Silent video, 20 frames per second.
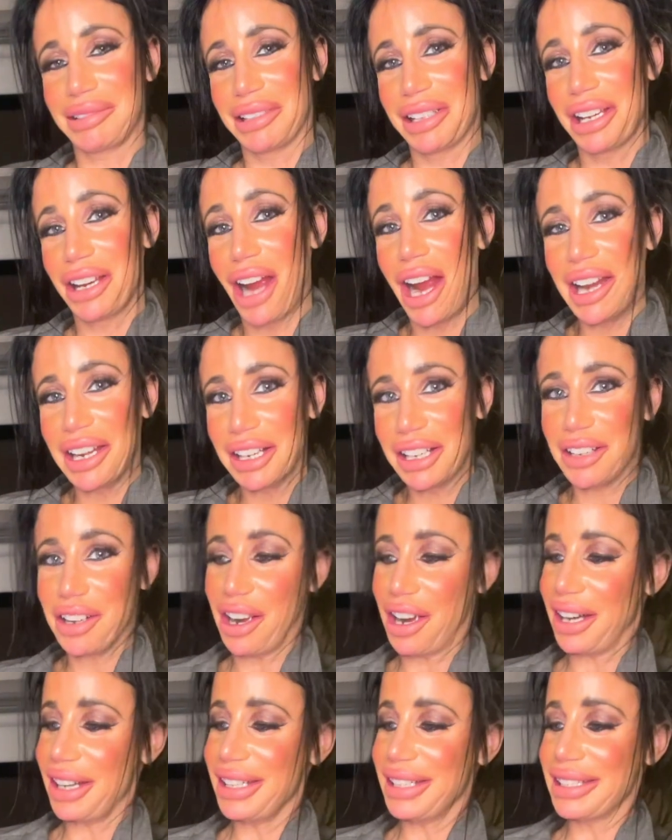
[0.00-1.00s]
credit
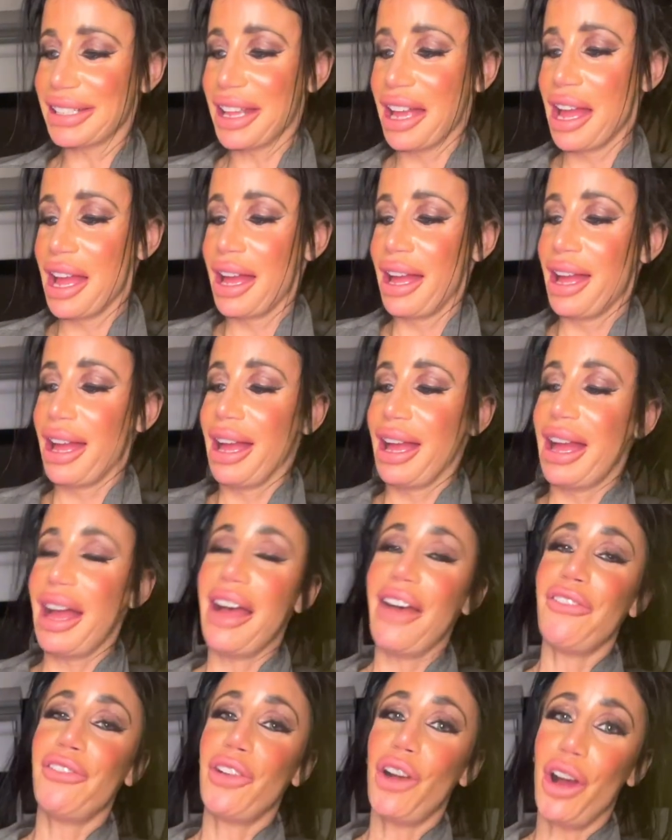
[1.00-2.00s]
cards
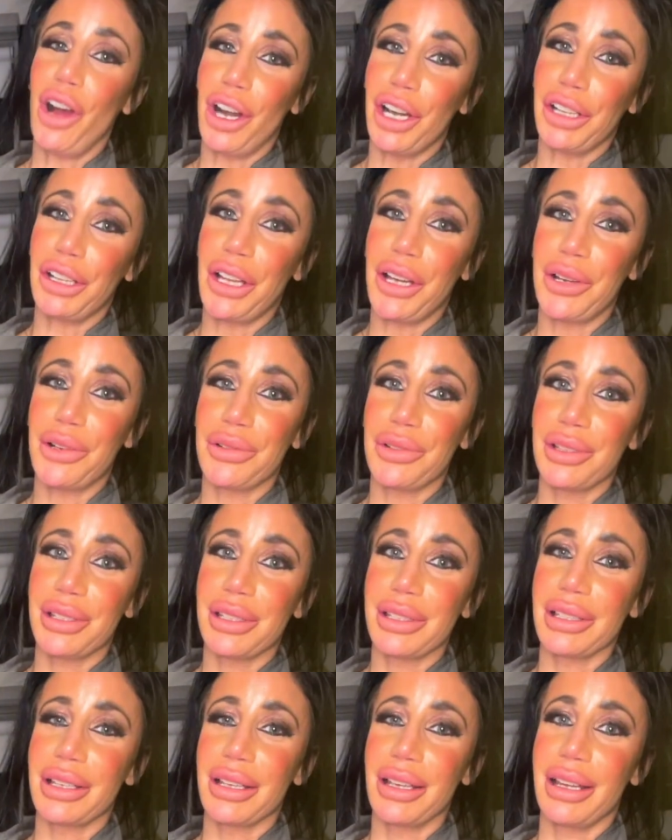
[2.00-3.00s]
have car
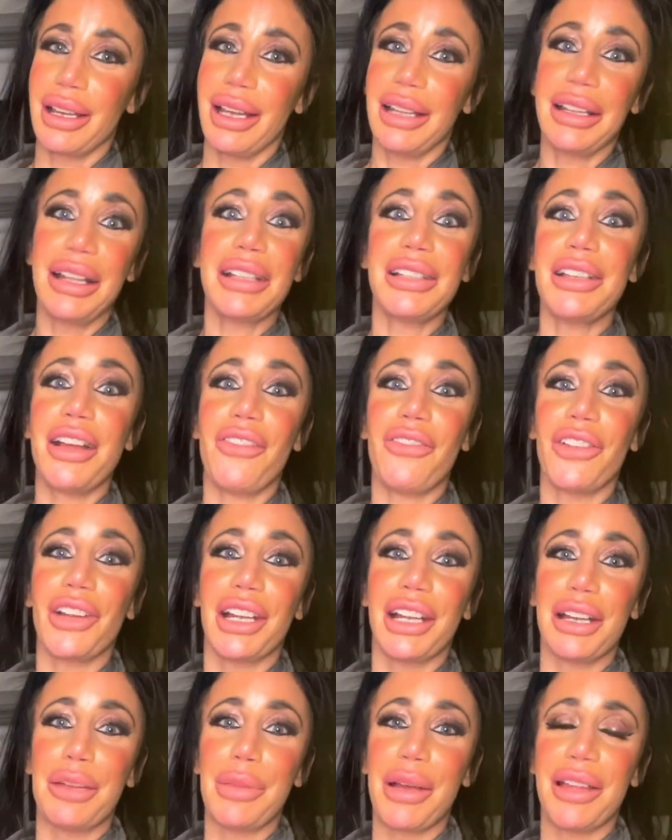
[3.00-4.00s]
loans. And let's not
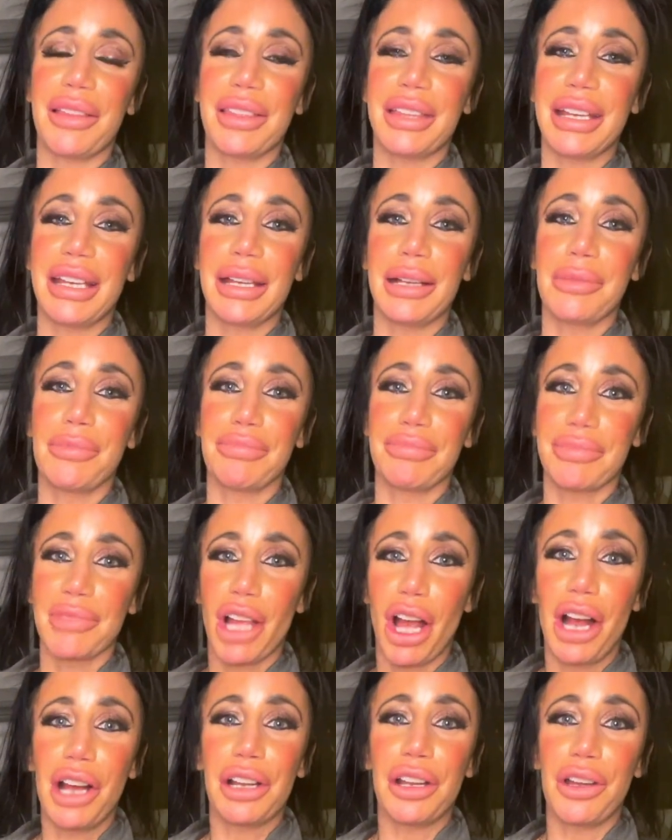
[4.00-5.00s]
forget about the
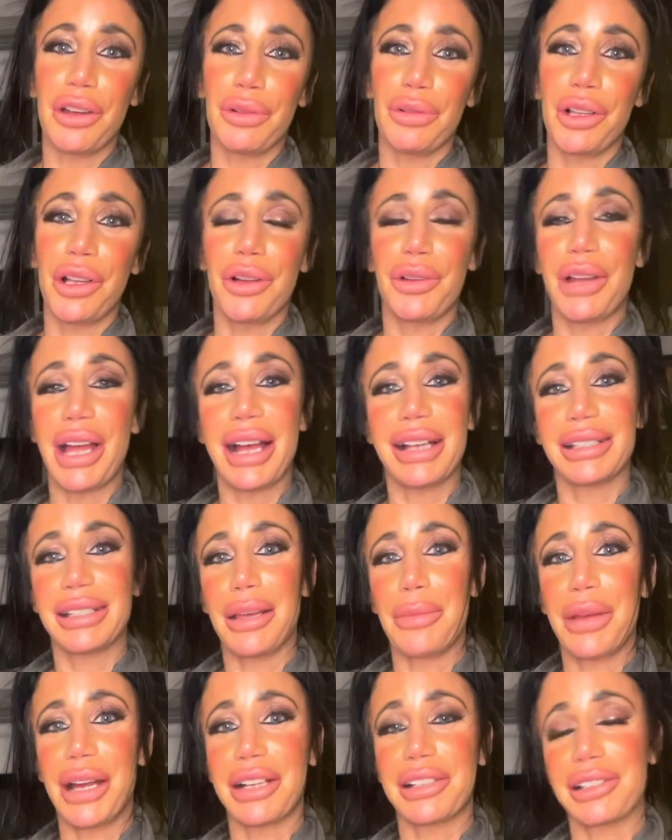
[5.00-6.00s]
auto loan
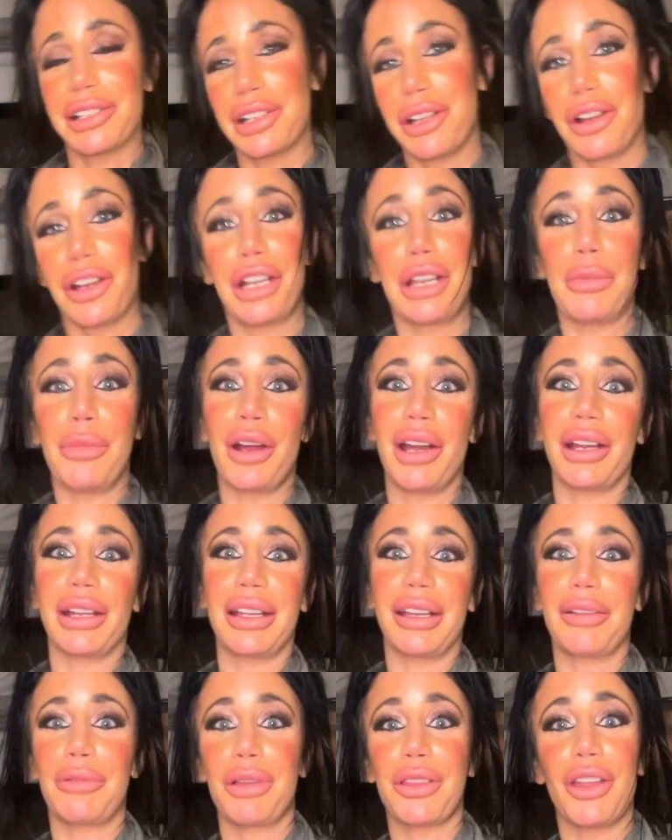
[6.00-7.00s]
asset-backed security
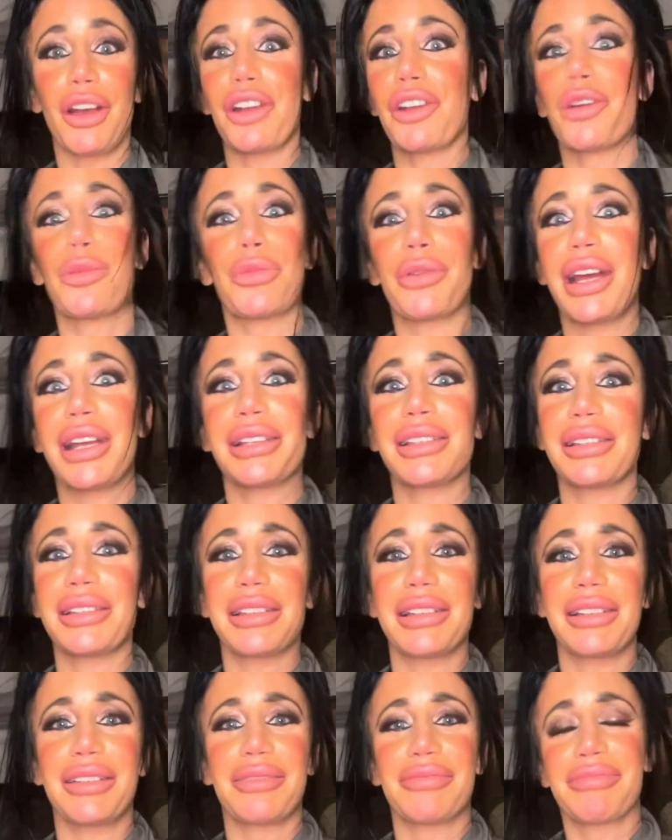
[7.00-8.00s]
market with auto prices
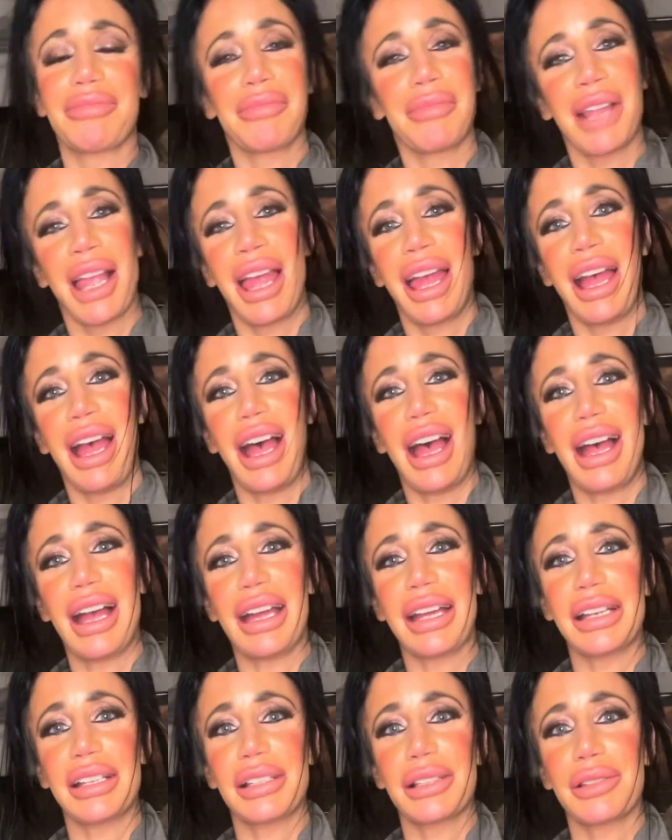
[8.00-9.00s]
at
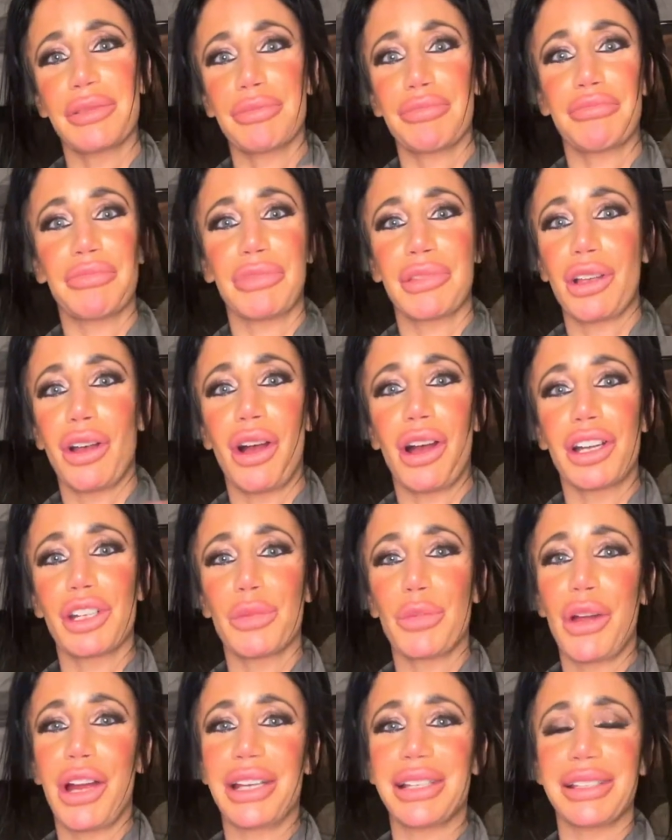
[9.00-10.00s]
highs, cars
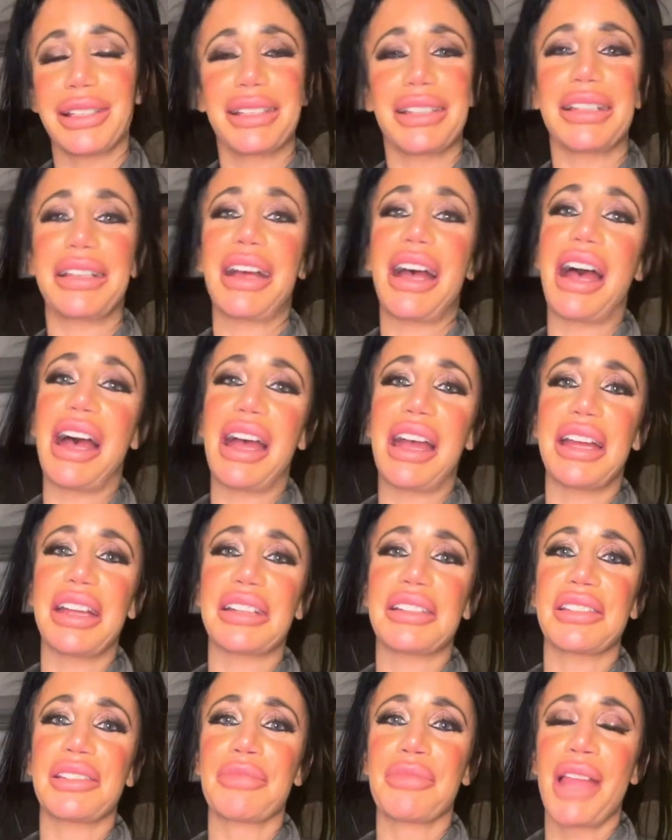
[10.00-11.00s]
prices at
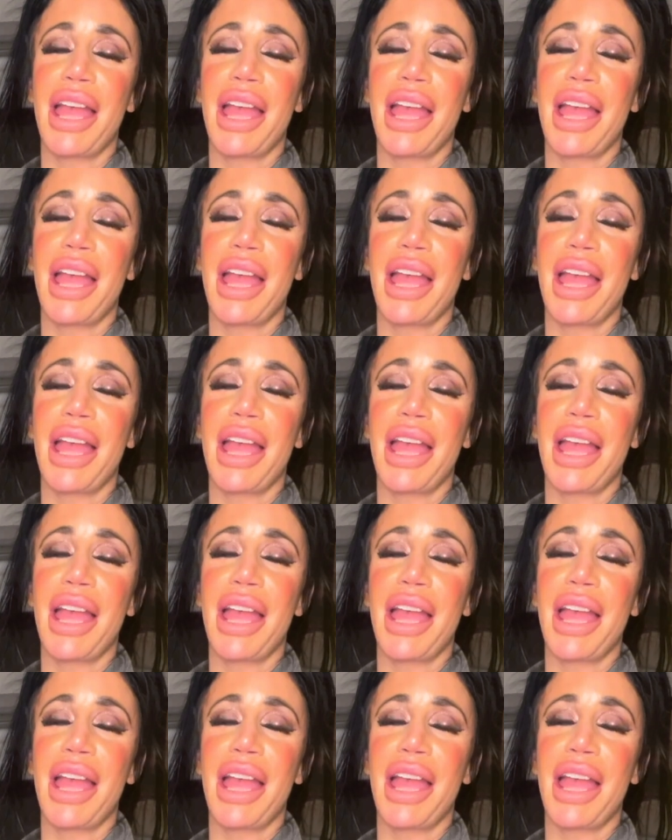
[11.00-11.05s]
highs,